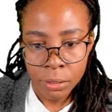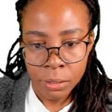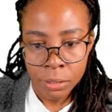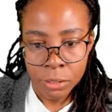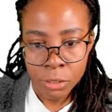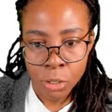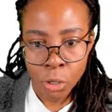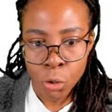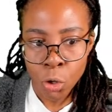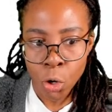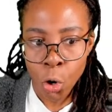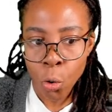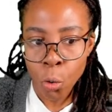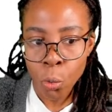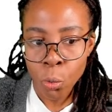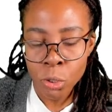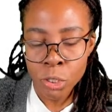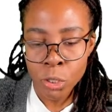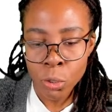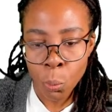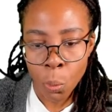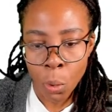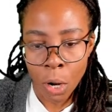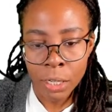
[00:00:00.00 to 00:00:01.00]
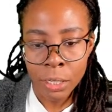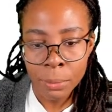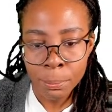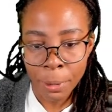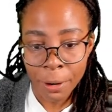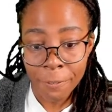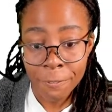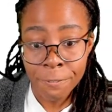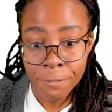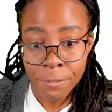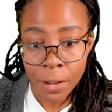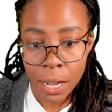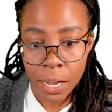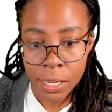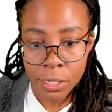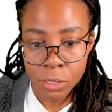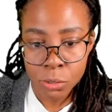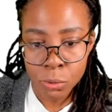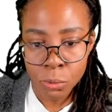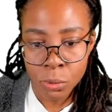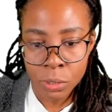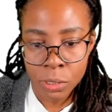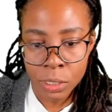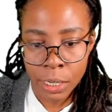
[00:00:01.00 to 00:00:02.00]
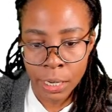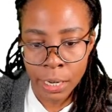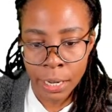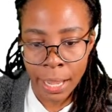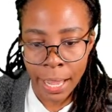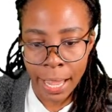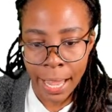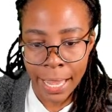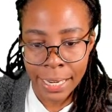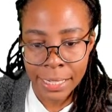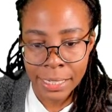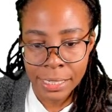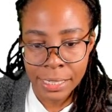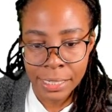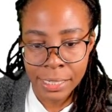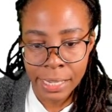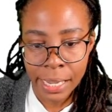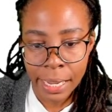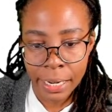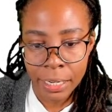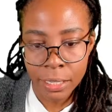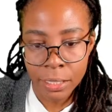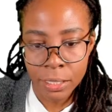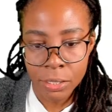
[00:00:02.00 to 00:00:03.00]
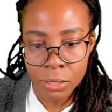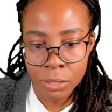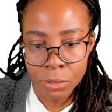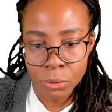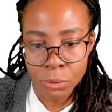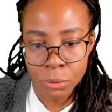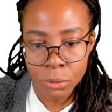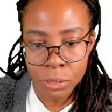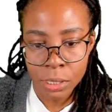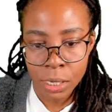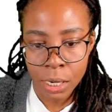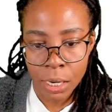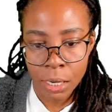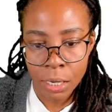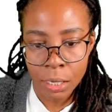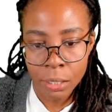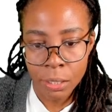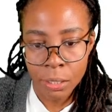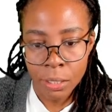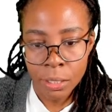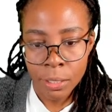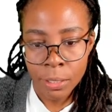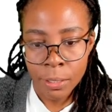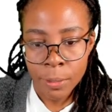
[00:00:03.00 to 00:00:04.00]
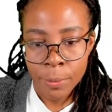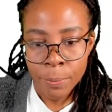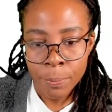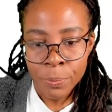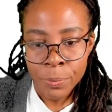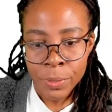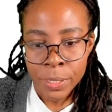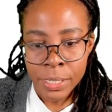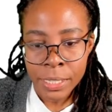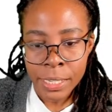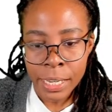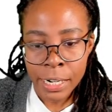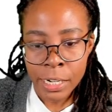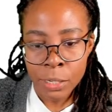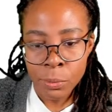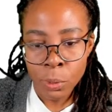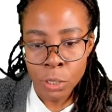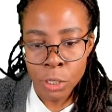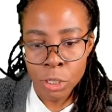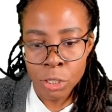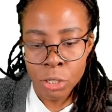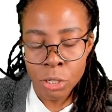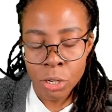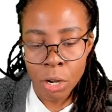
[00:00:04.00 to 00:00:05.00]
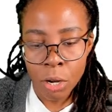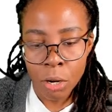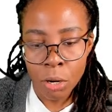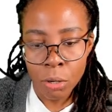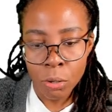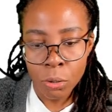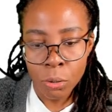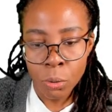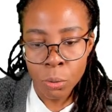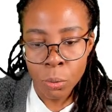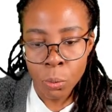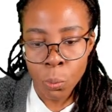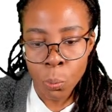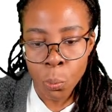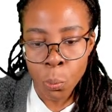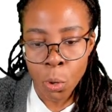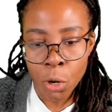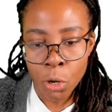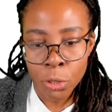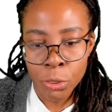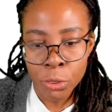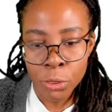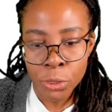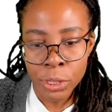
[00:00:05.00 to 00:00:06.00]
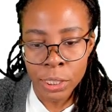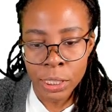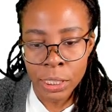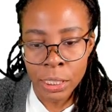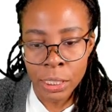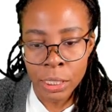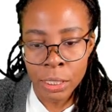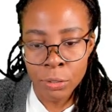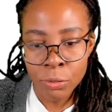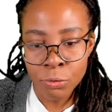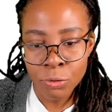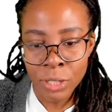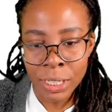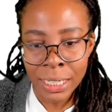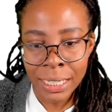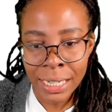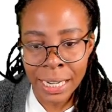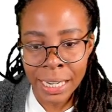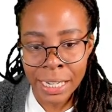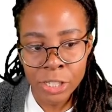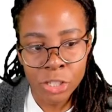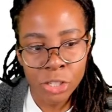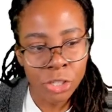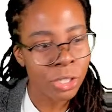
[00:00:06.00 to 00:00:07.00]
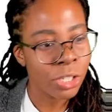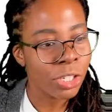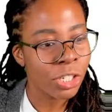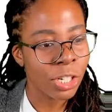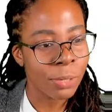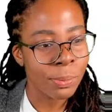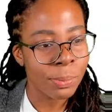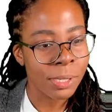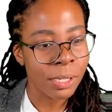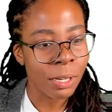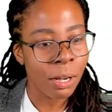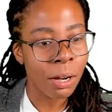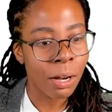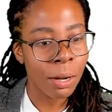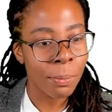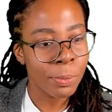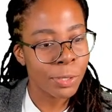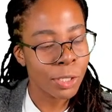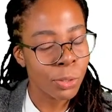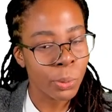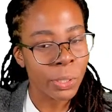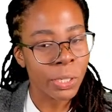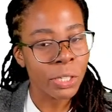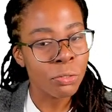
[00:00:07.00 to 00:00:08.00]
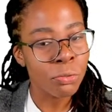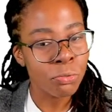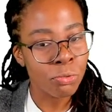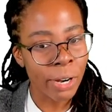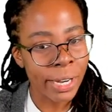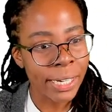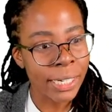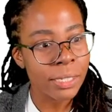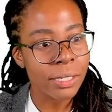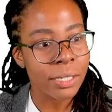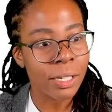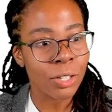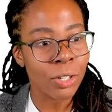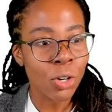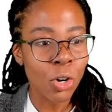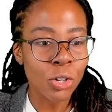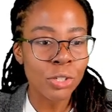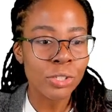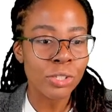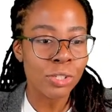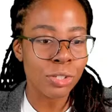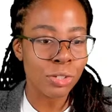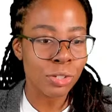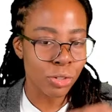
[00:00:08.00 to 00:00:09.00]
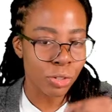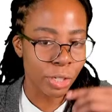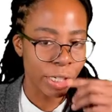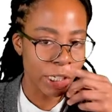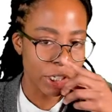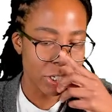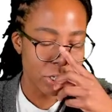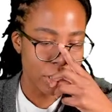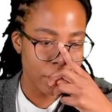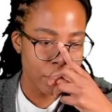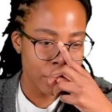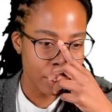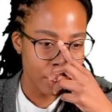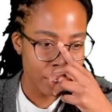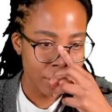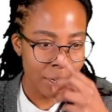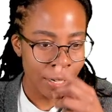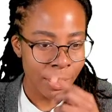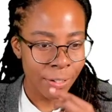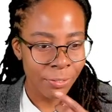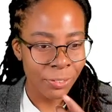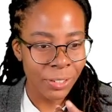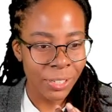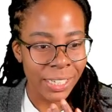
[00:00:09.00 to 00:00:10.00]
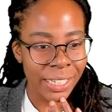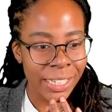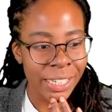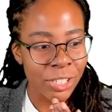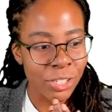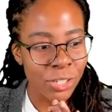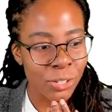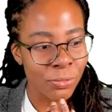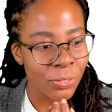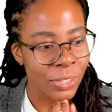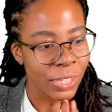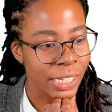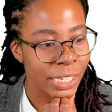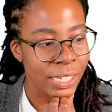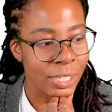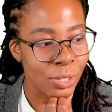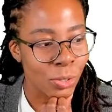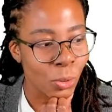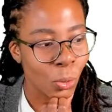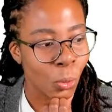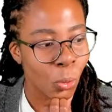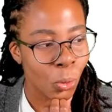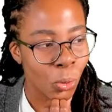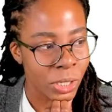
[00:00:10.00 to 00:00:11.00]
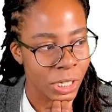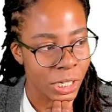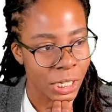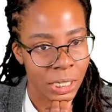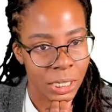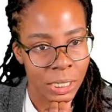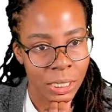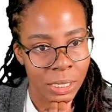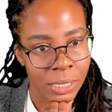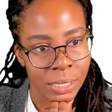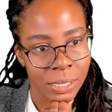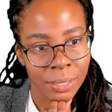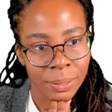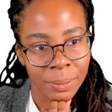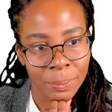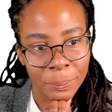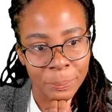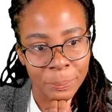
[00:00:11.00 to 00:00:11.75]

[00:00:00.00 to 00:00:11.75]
So not order one, but first order and second order. Does anyone know what the relationships are between rate and concentration for each of these orders?